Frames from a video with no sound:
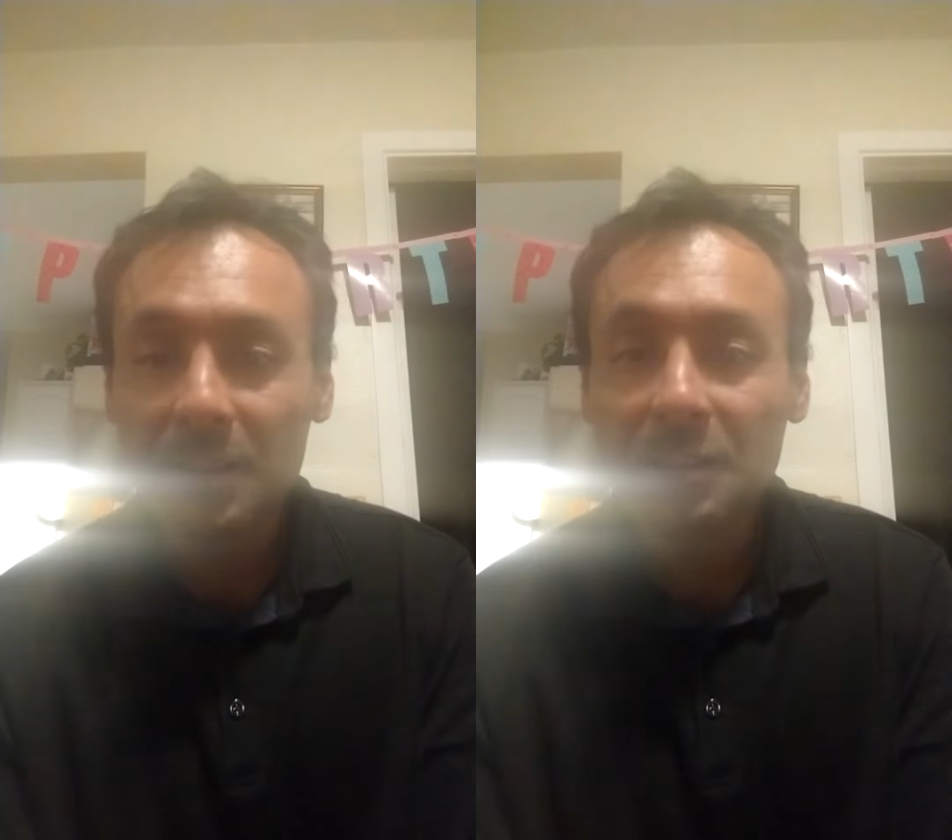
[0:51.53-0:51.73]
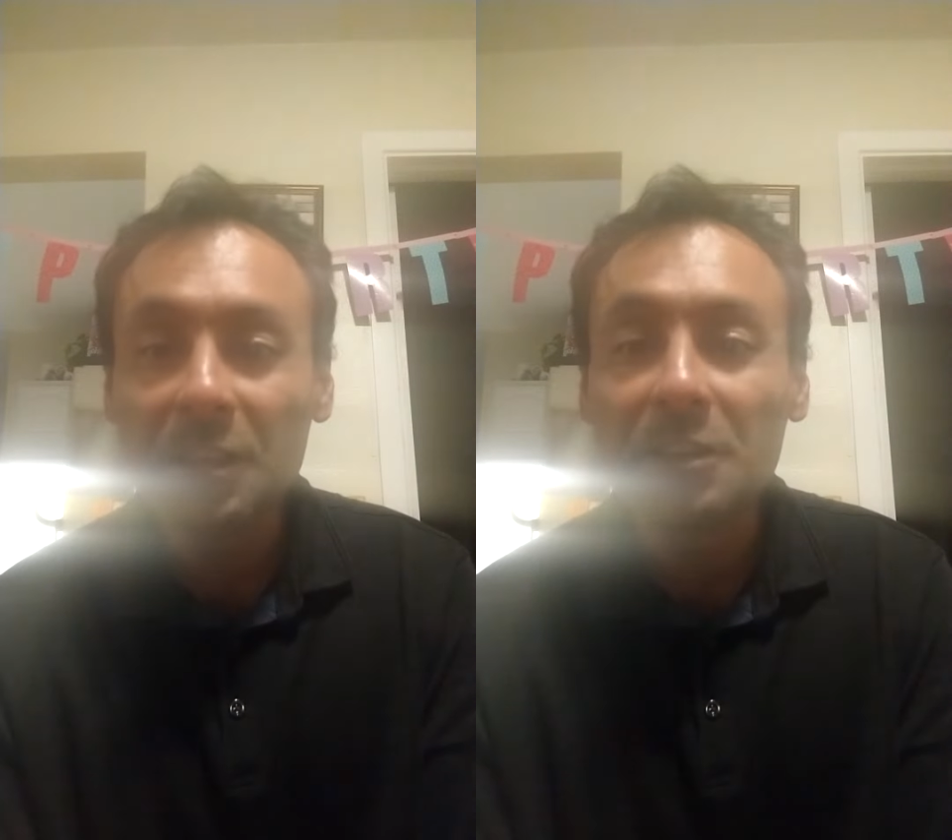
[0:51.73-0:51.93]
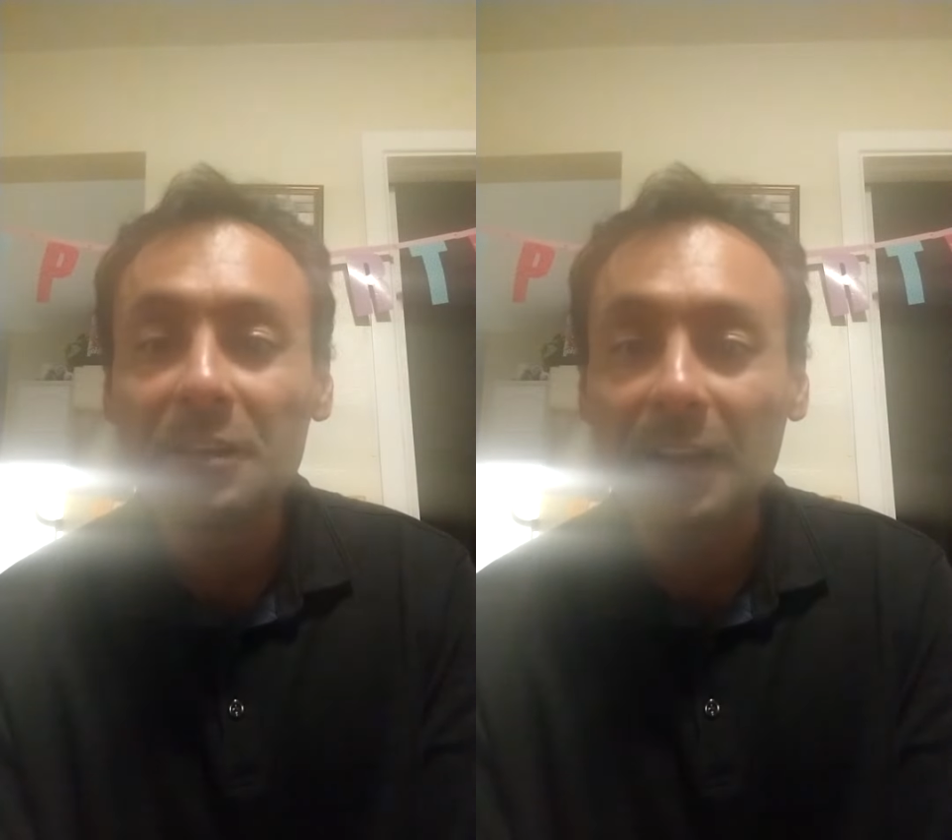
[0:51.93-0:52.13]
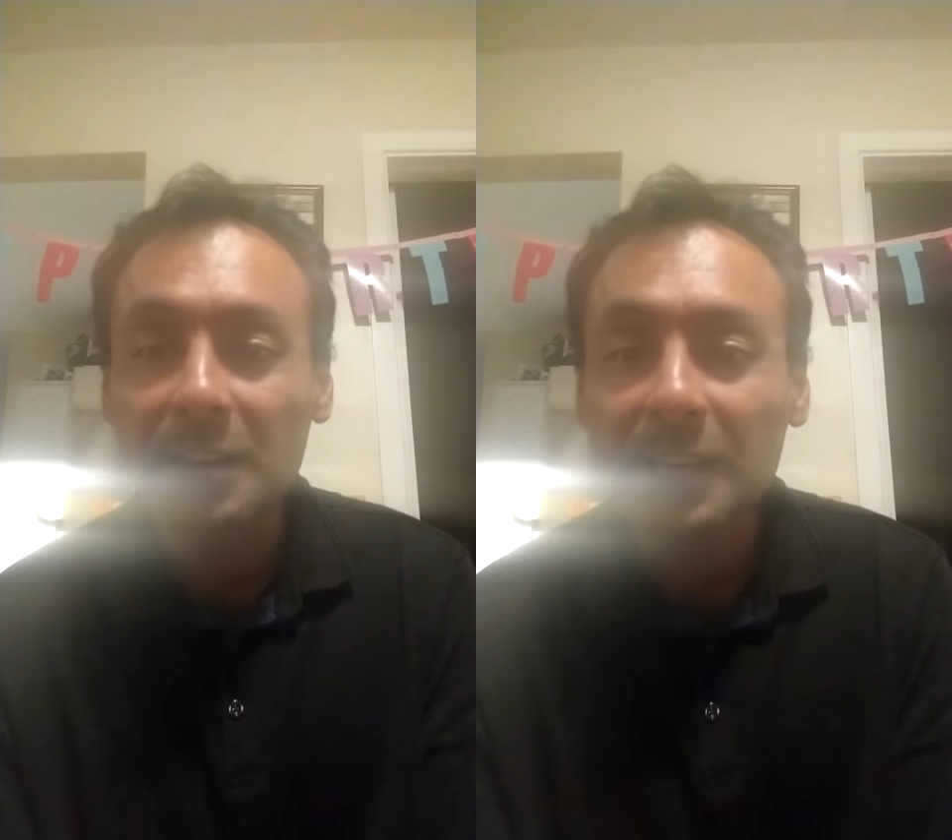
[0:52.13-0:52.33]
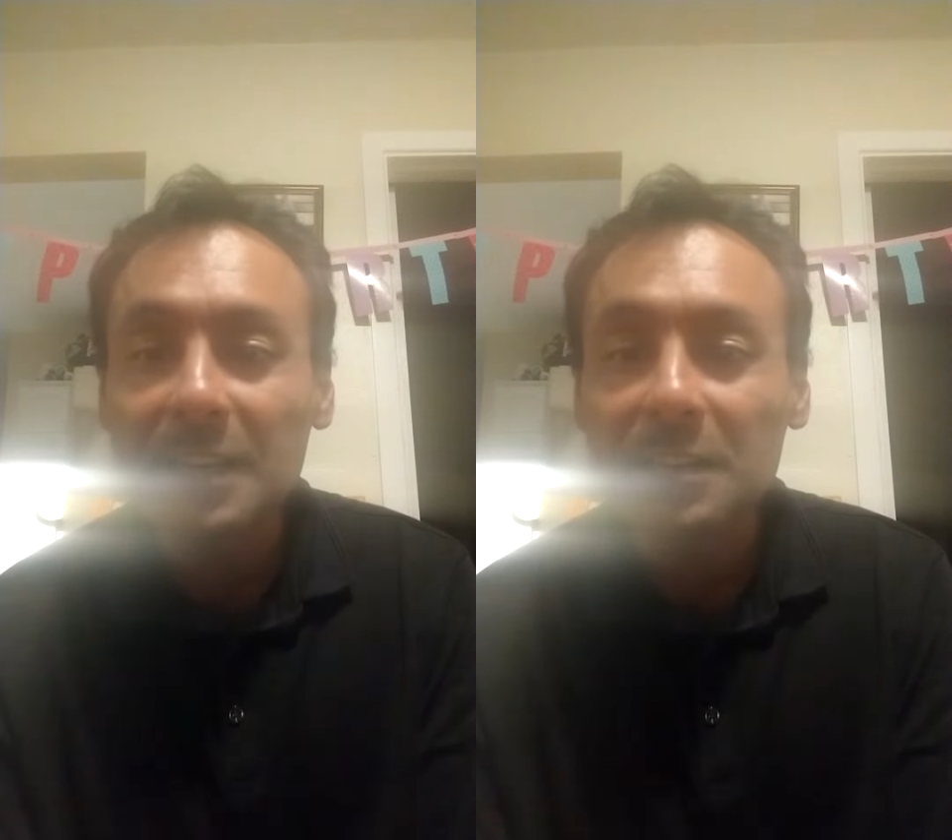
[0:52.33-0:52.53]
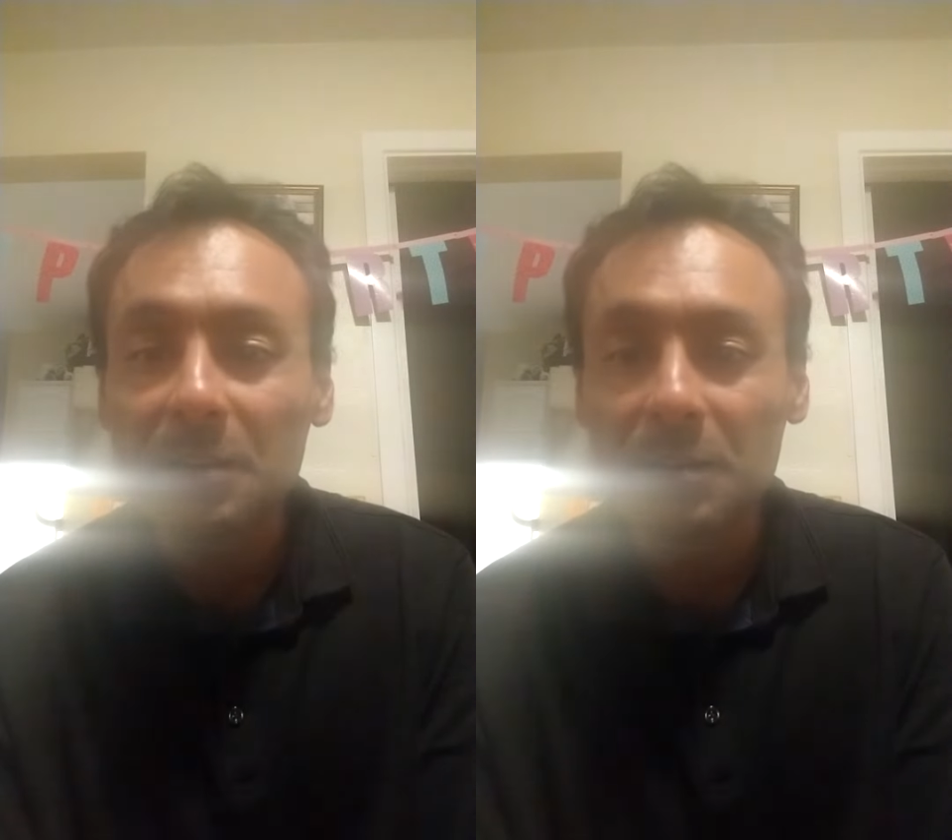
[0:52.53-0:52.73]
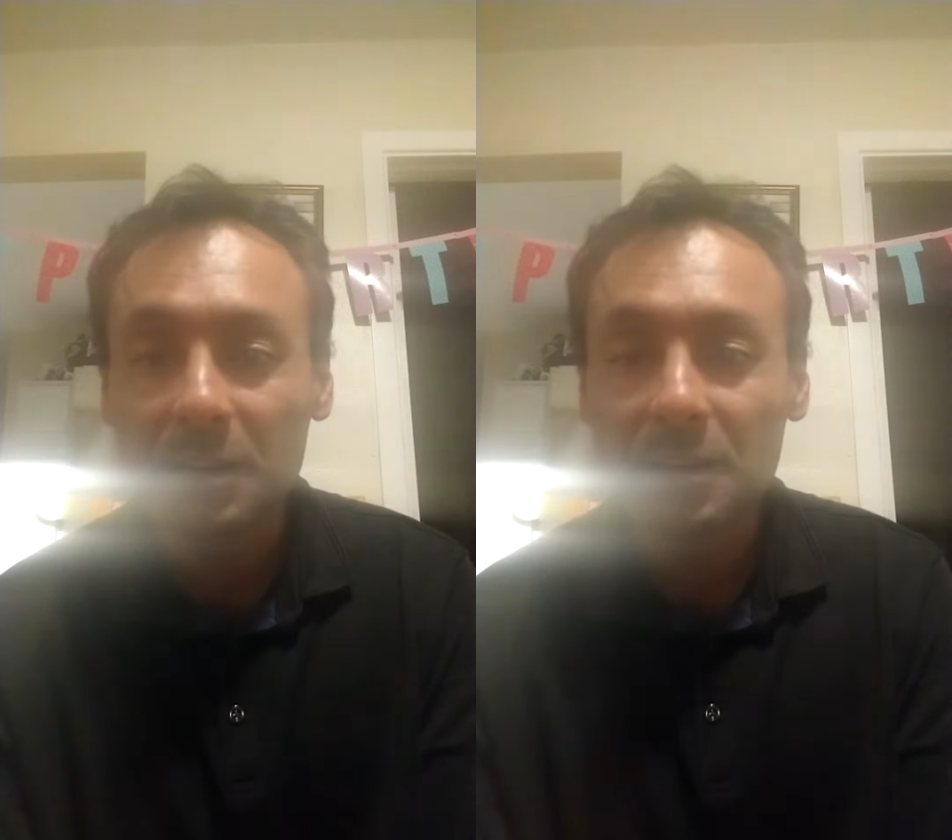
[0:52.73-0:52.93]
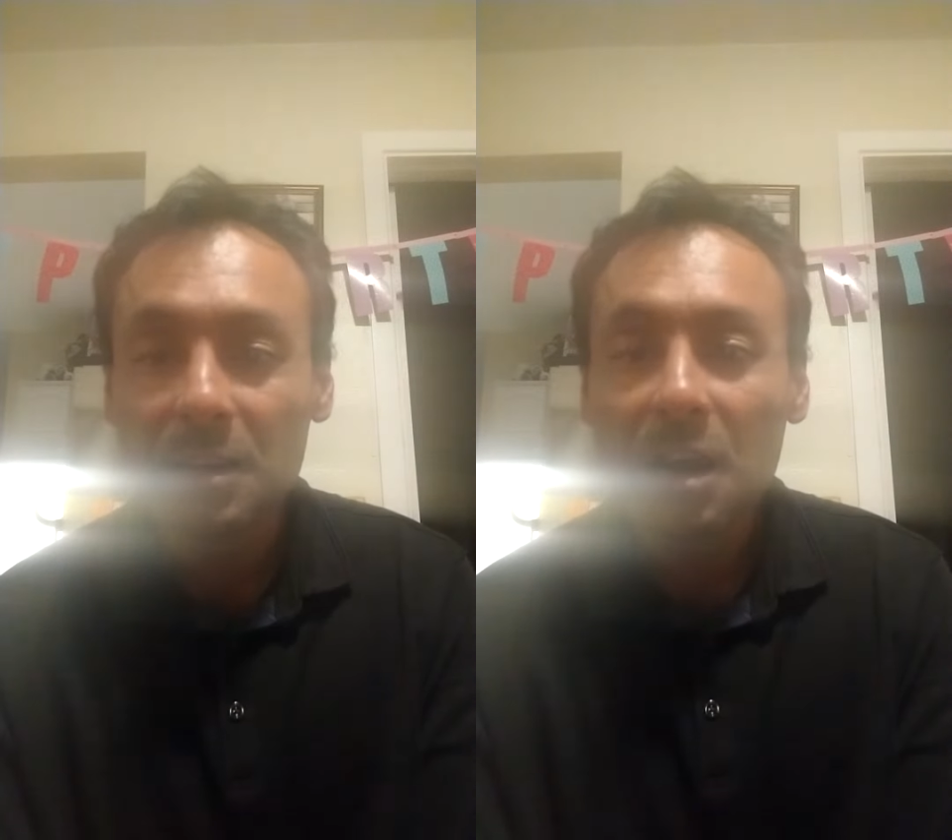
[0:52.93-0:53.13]
the United Kingdom,
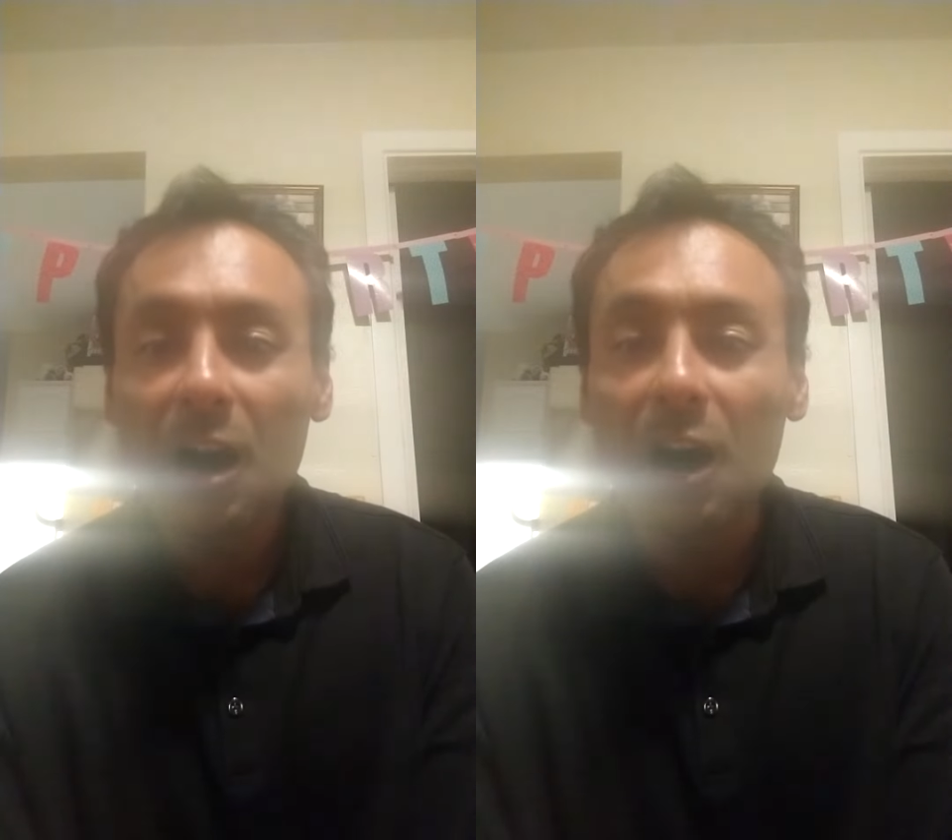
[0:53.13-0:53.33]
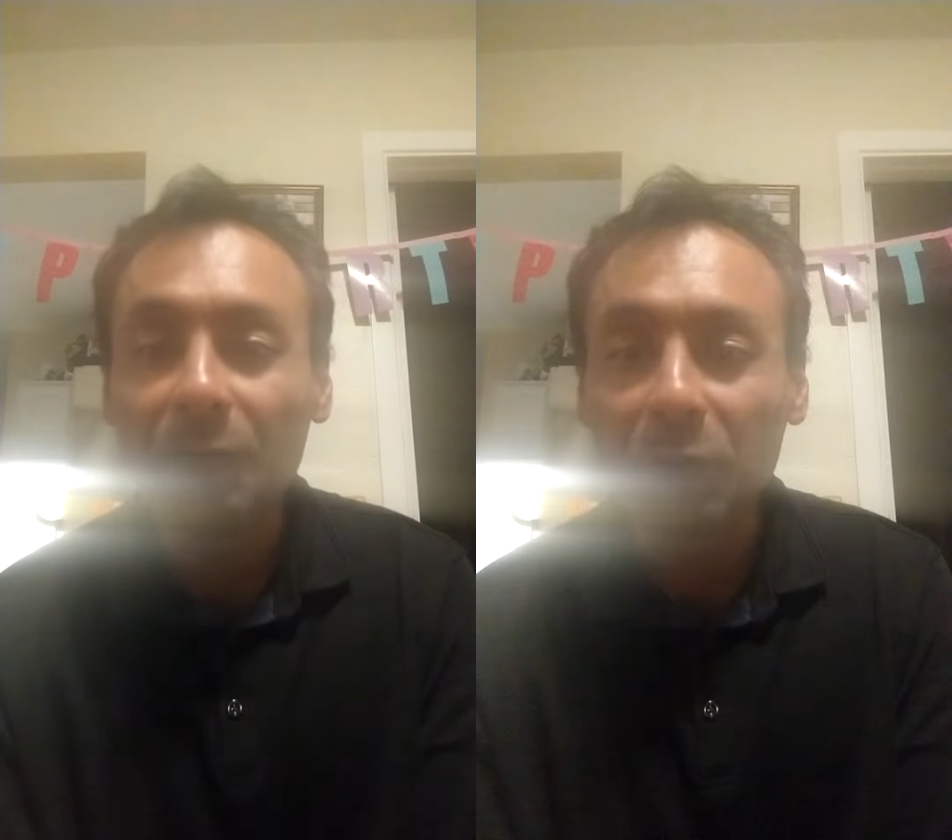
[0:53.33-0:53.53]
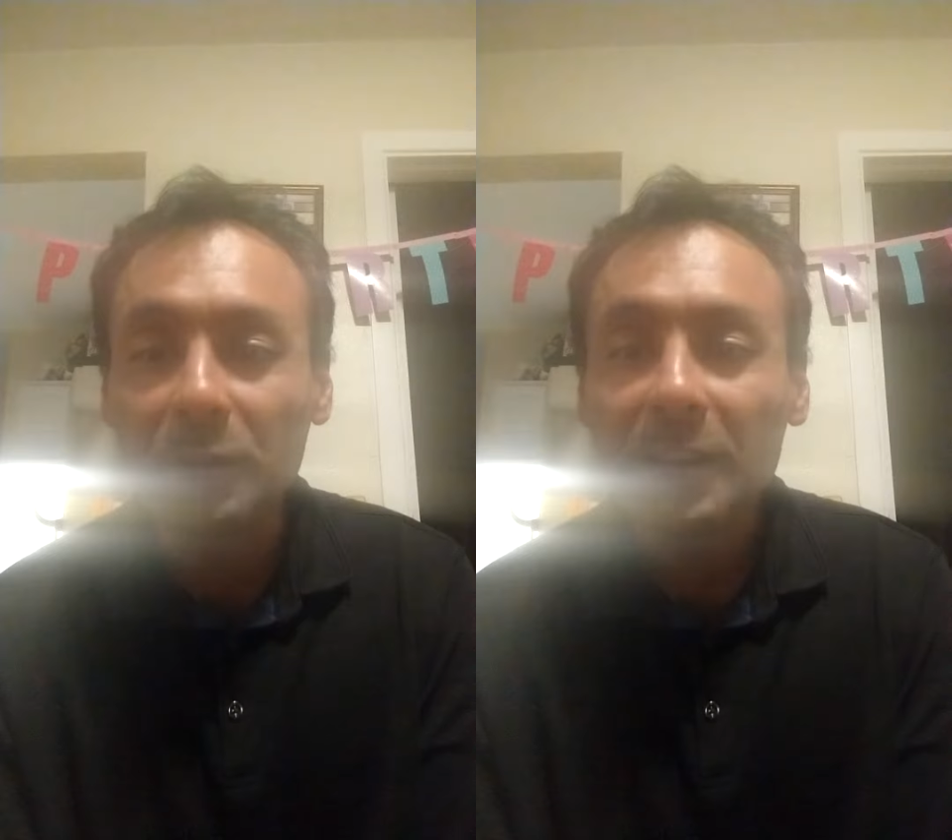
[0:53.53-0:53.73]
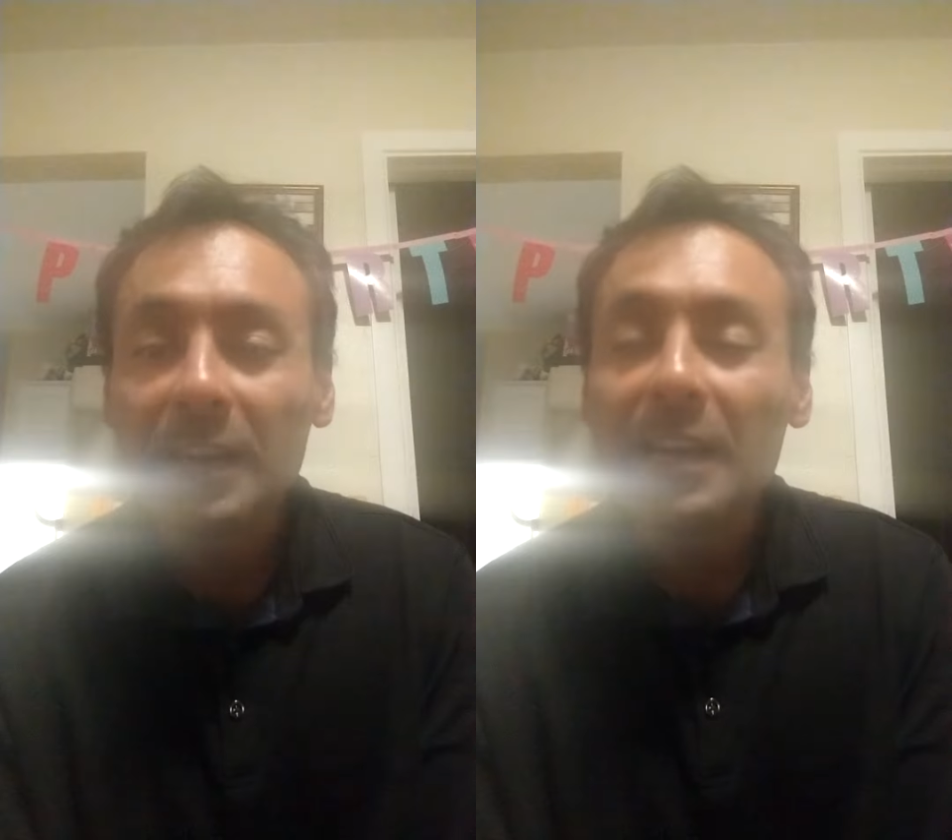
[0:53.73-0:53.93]
offered